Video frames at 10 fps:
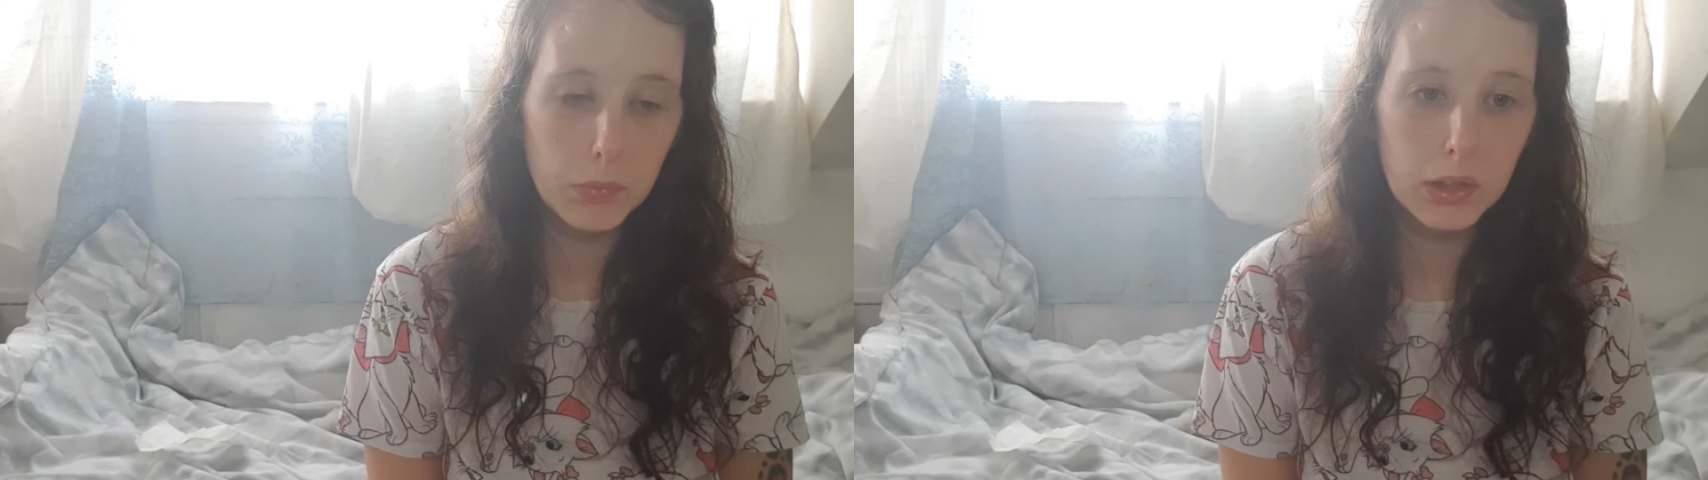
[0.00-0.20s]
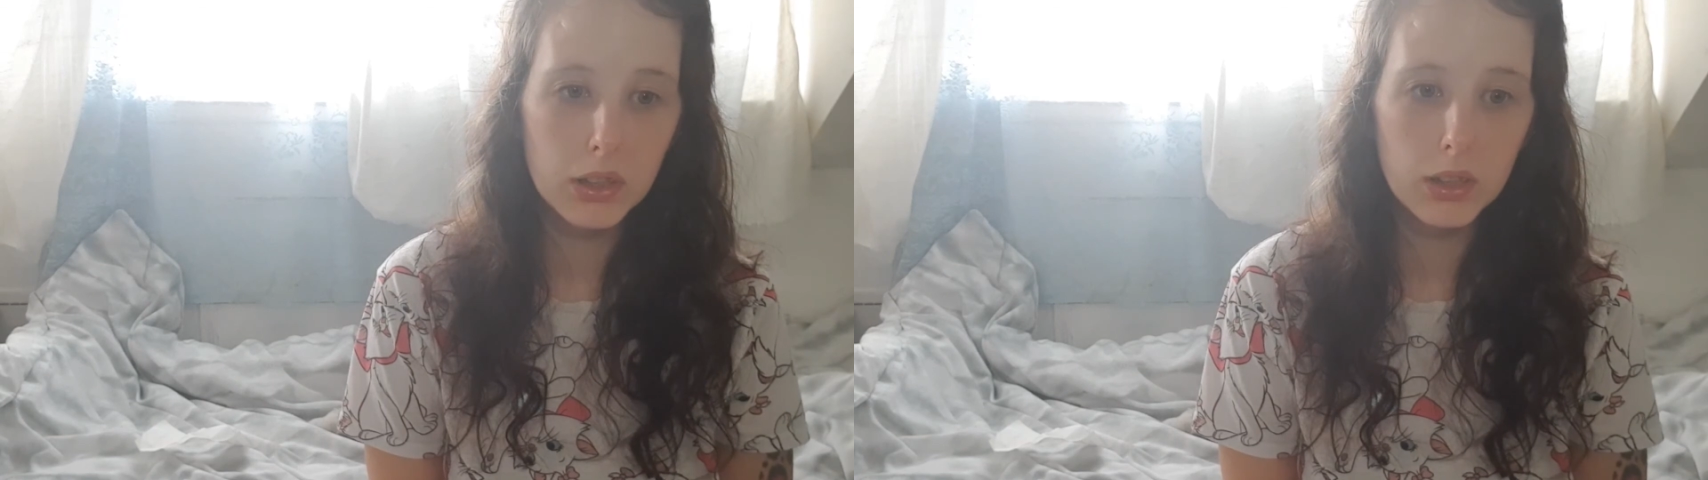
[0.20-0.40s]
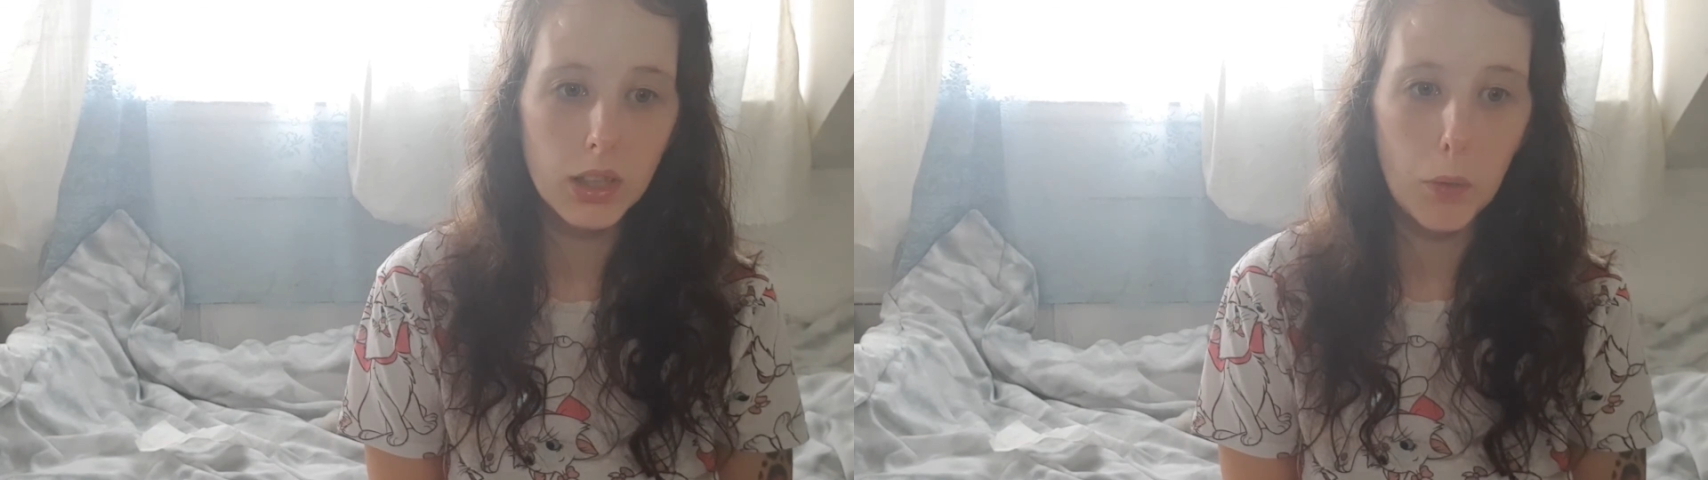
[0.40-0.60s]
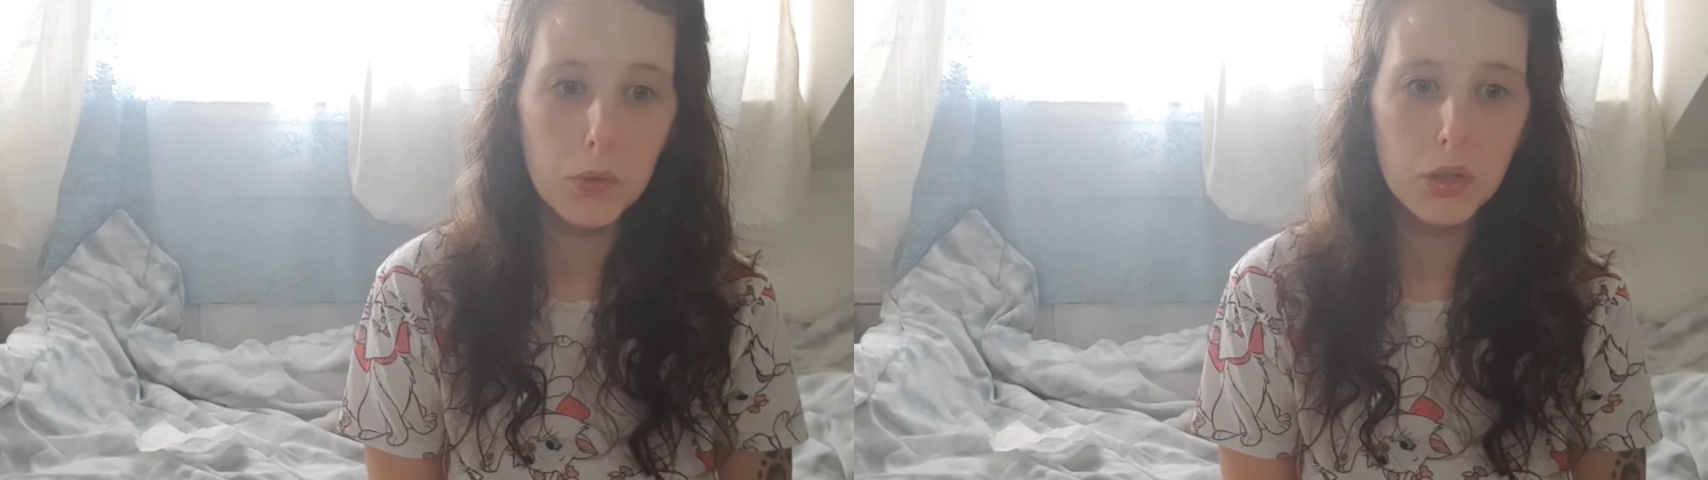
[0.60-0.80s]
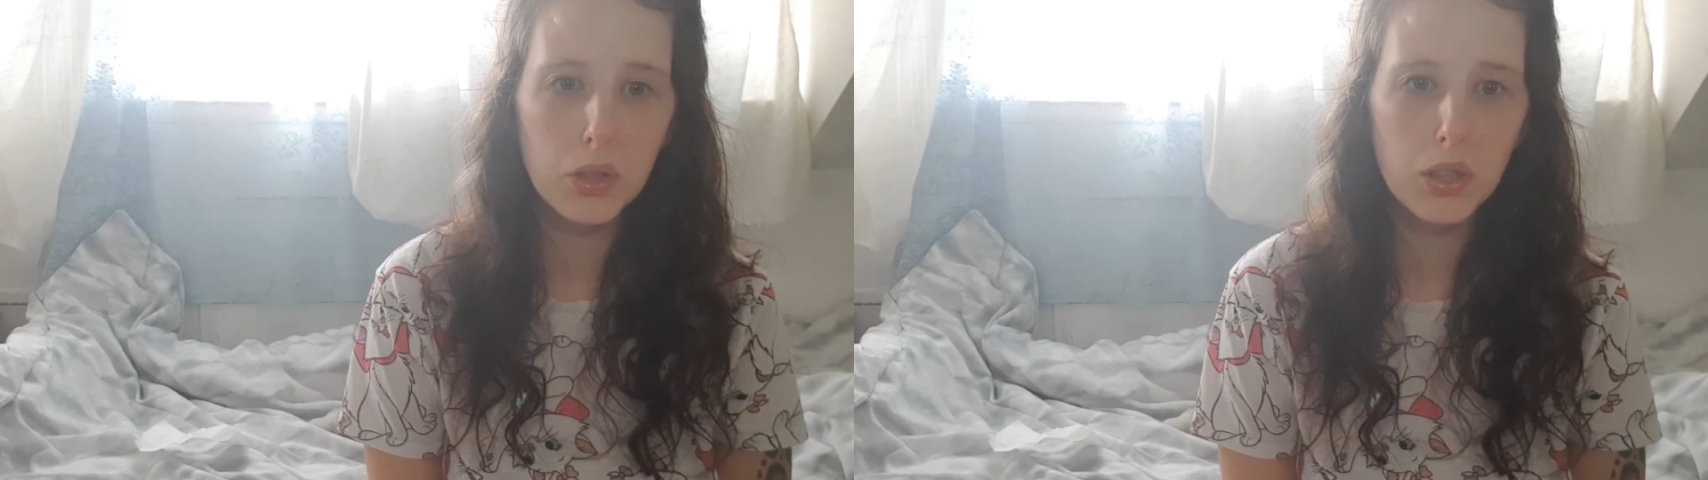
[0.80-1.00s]
because I
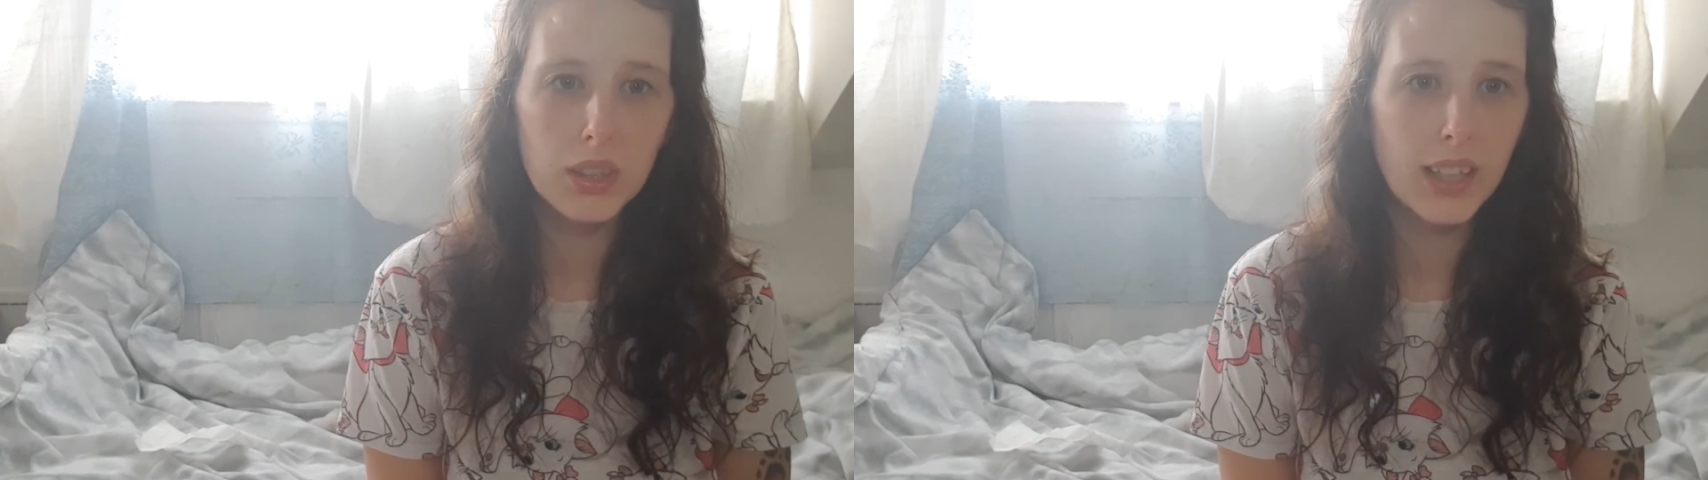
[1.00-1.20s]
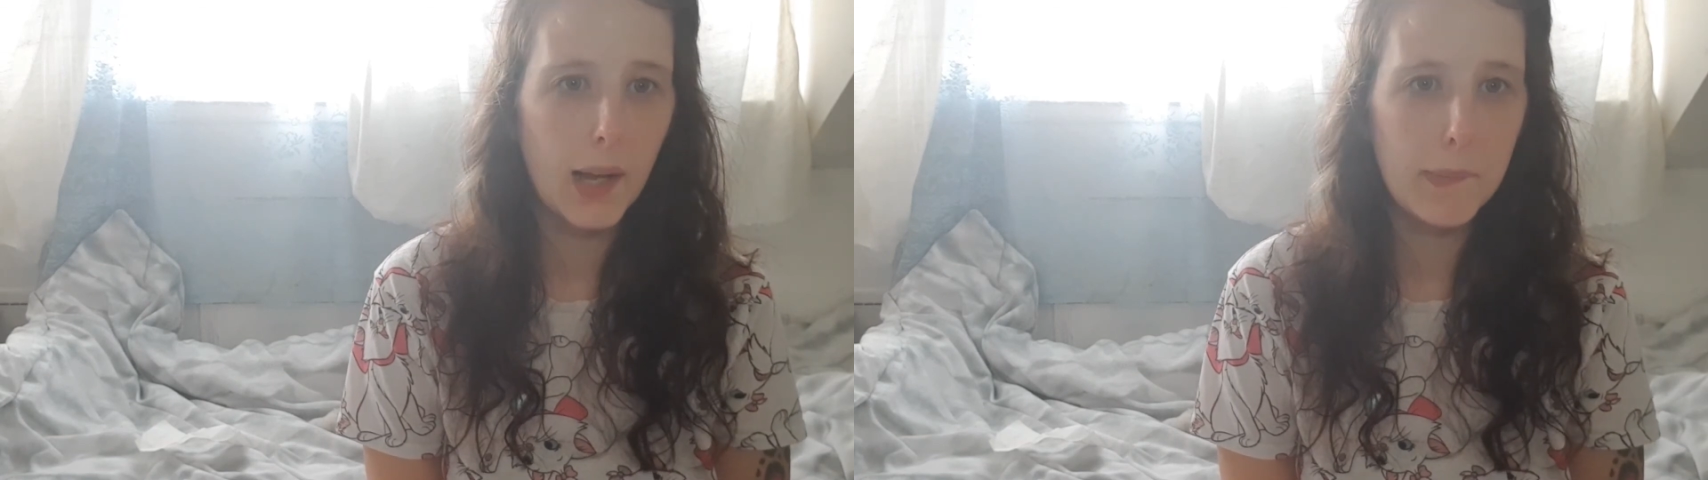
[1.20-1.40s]
want to go and dye